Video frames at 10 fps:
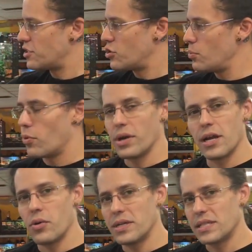
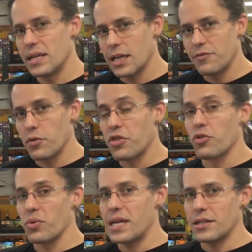2.0 is going to give you
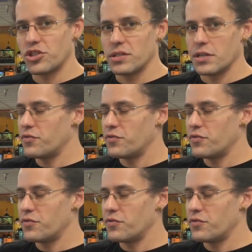3 inches